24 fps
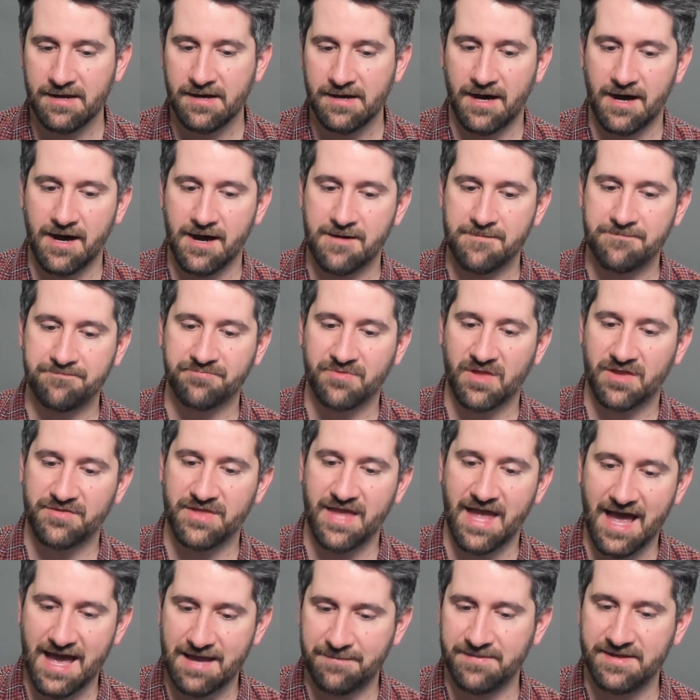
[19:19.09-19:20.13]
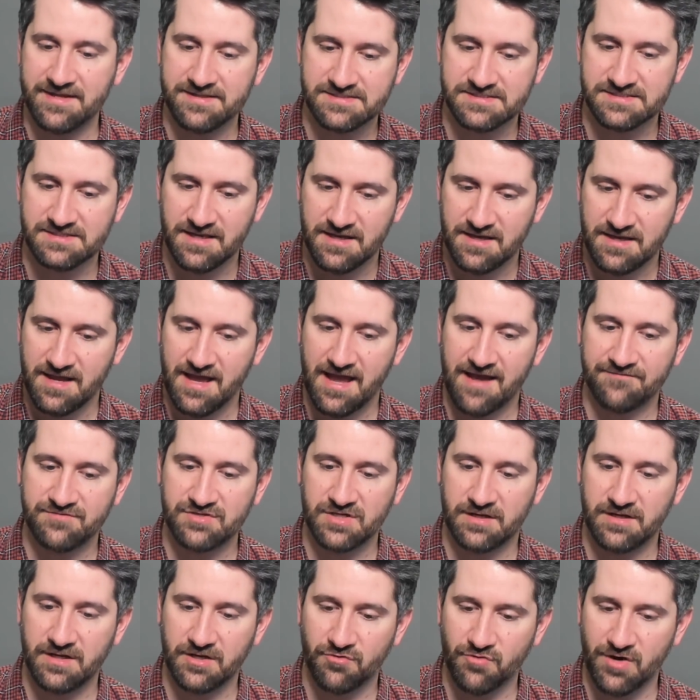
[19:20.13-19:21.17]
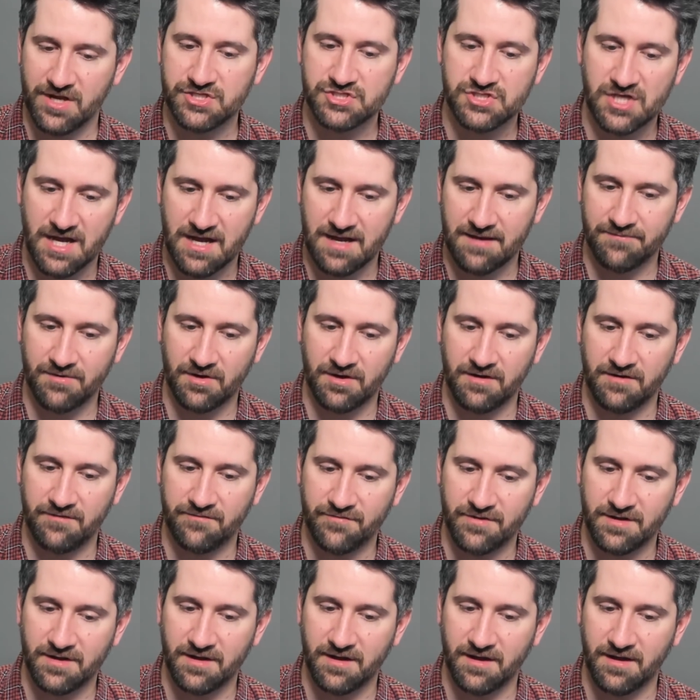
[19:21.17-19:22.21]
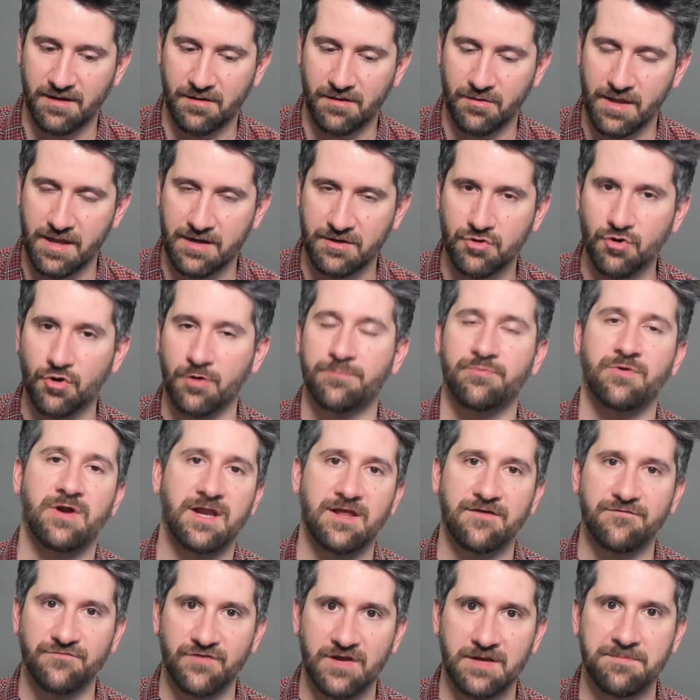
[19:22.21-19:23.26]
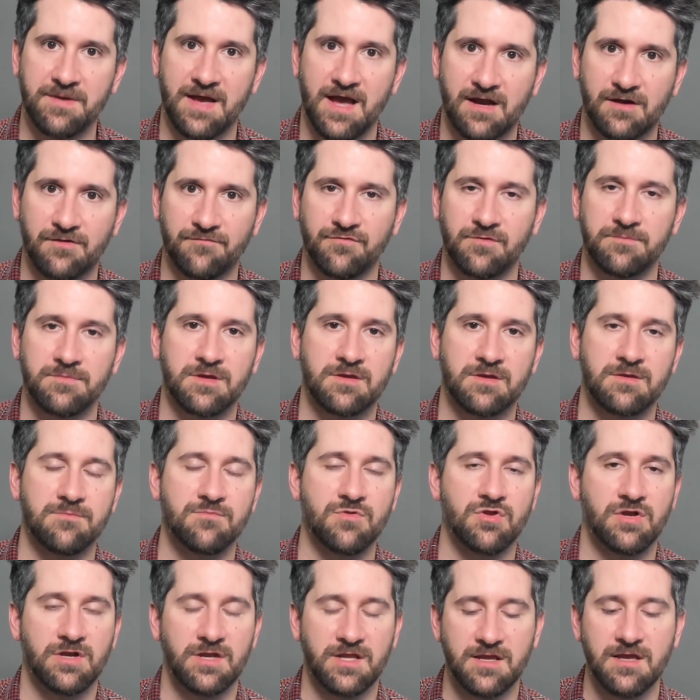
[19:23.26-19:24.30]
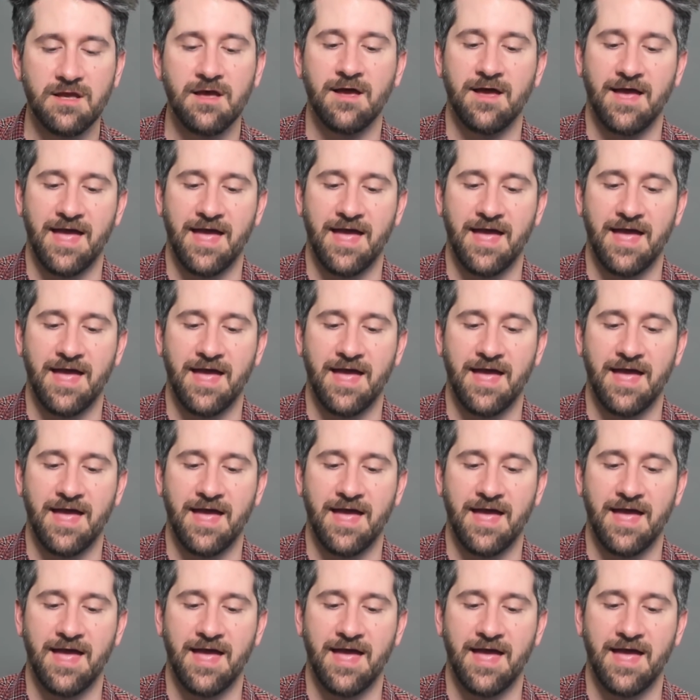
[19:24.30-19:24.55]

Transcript: Um, the admins have done a great job of uh, incorporating feedback from the community,